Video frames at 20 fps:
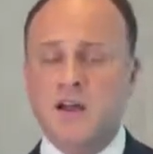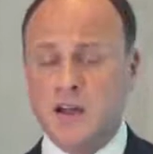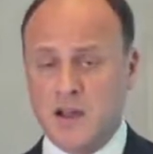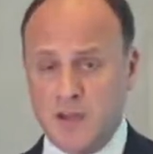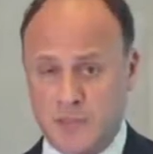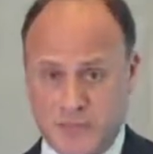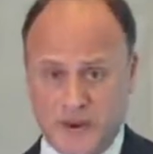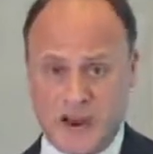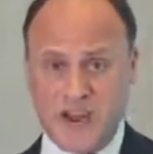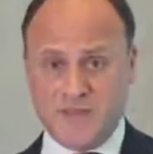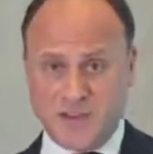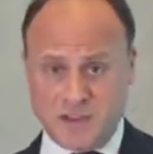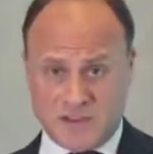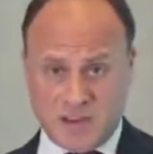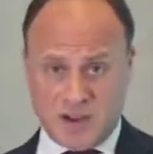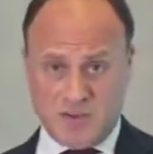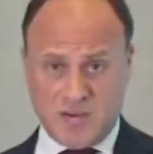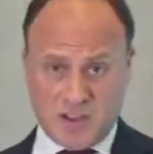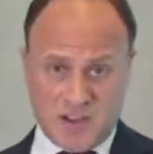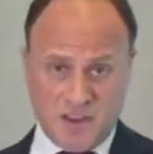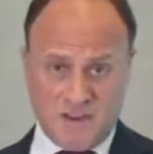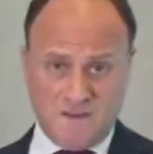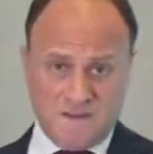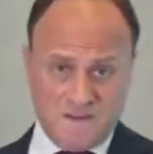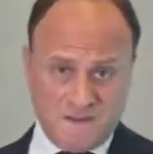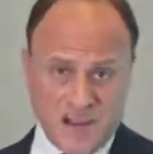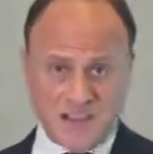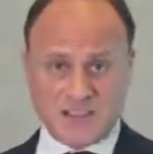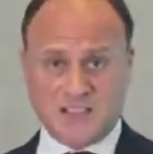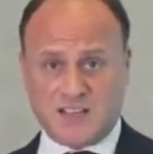A private equity
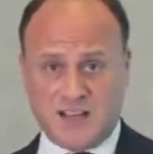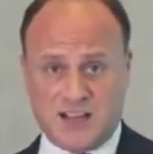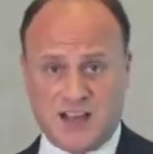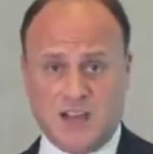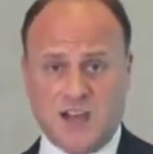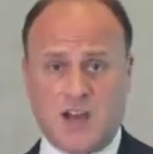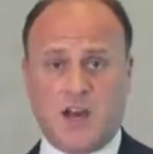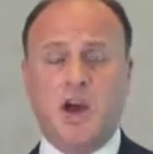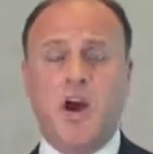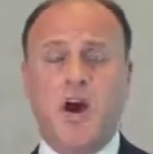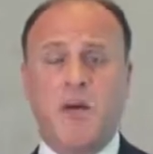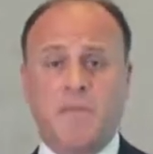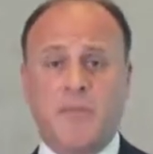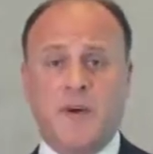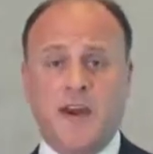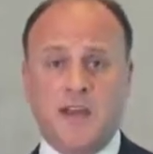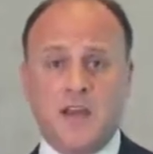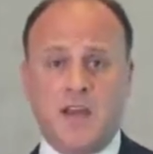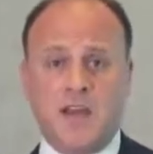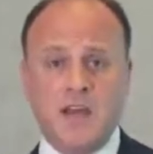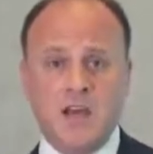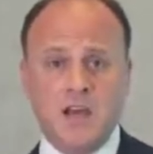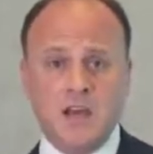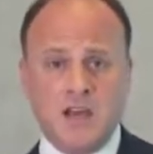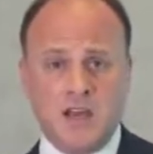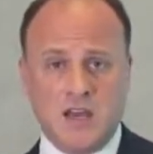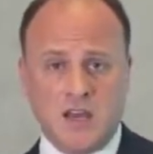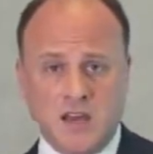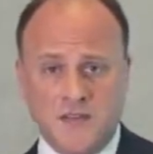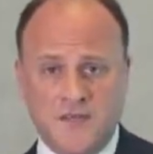investing in a company
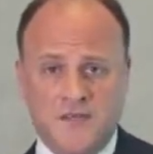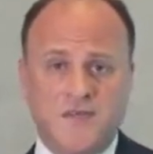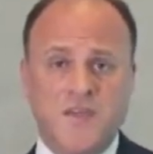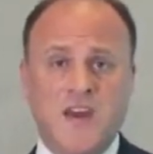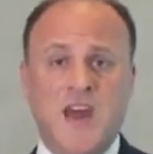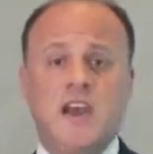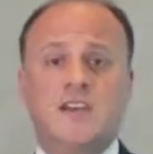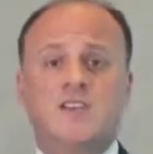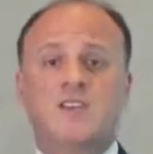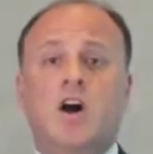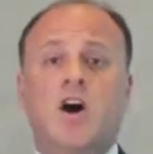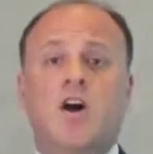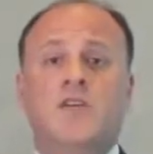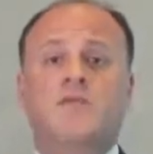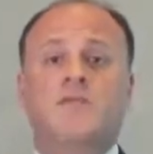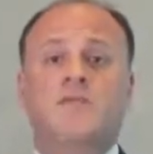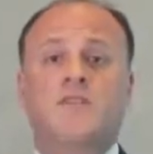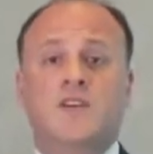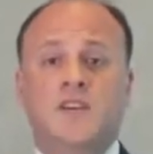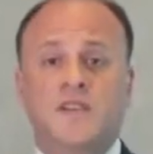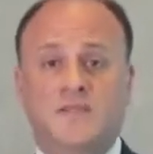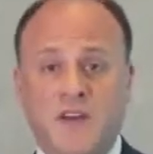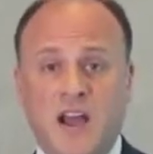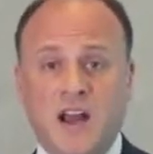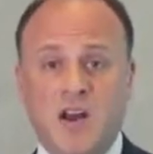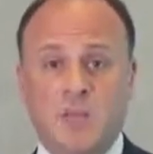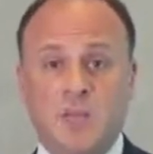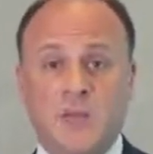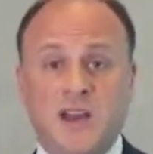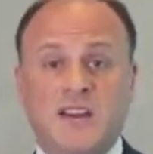in a phase of
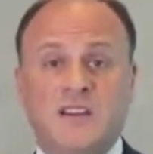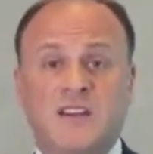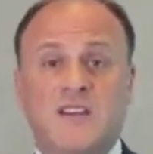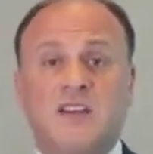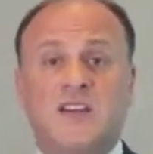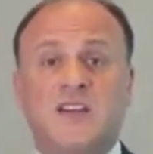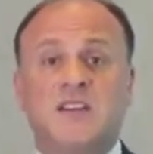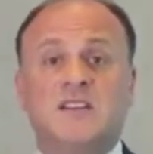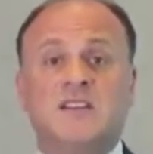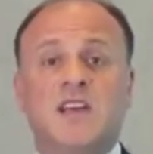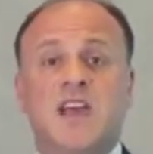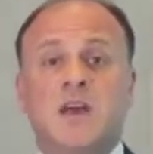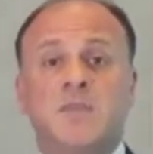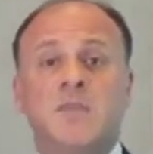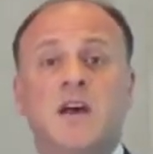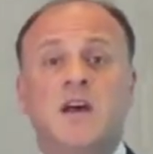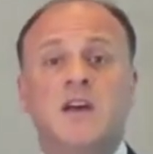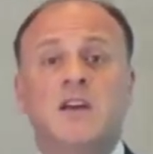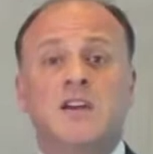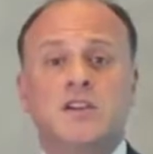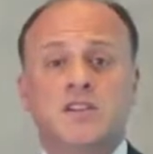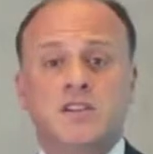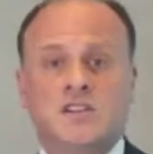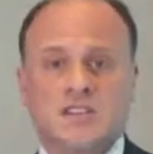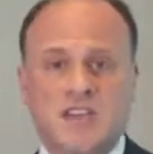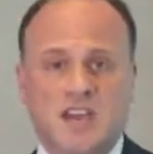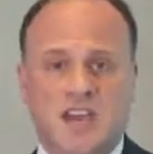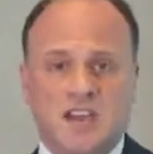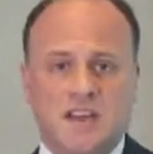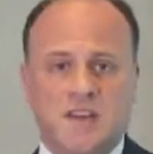development is named
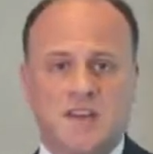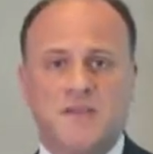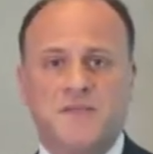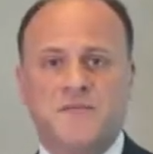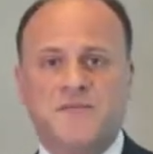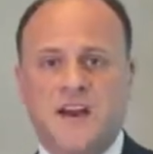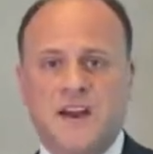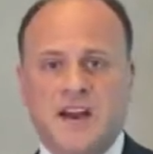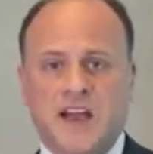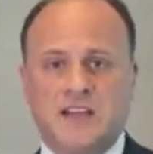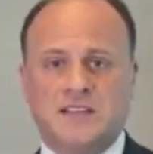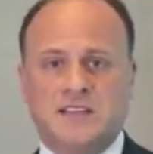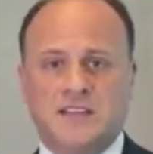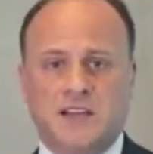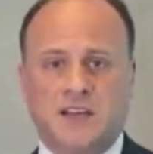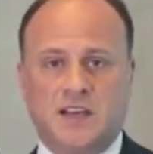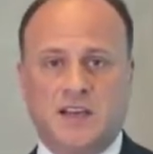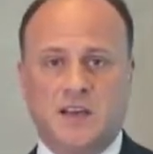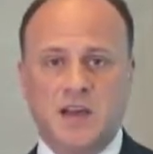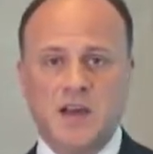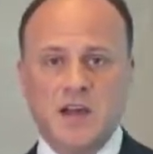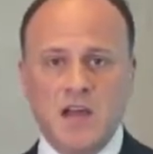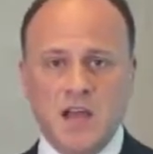seed financing.